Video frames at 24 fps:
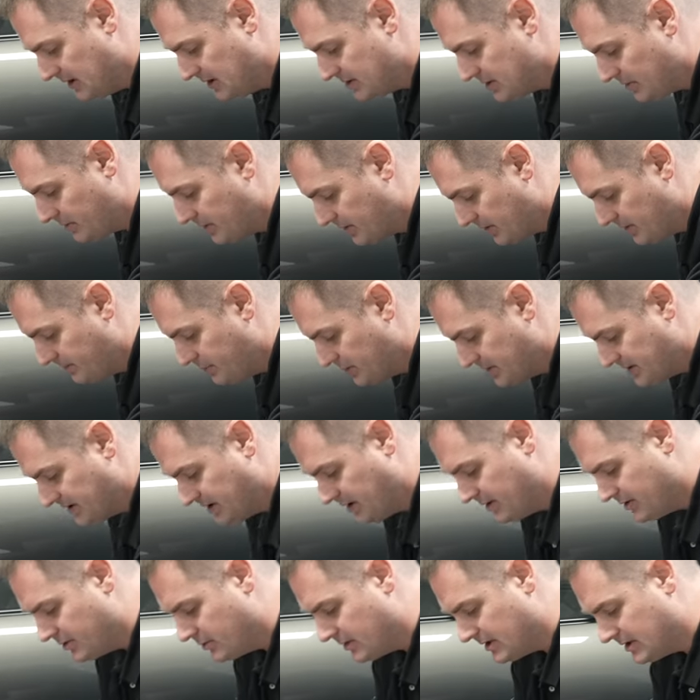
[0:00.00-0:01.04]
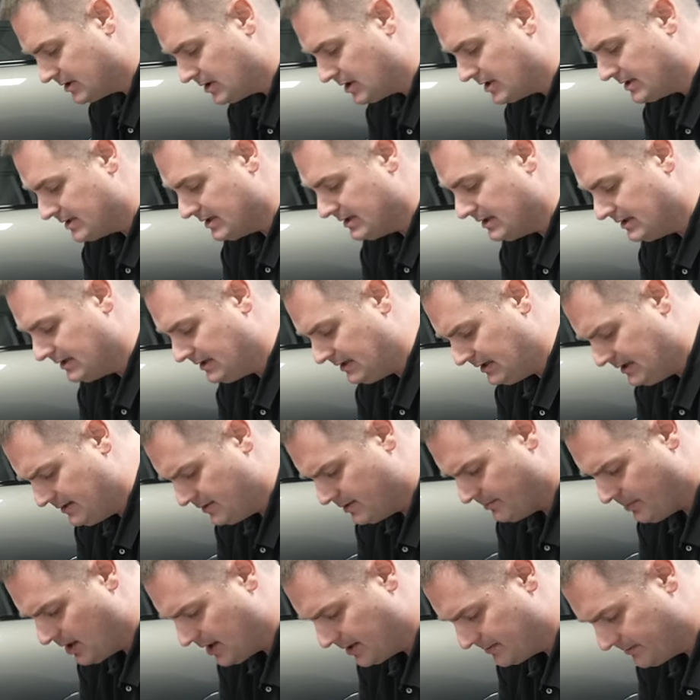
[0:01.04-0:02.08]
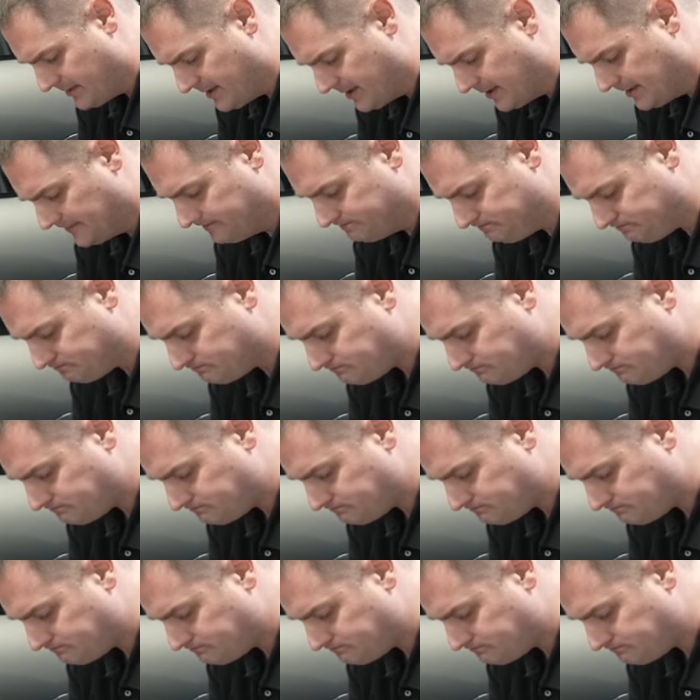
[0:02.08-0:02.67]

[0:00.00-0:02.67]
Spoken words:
So we're gonna put the grit guard in the bottom there.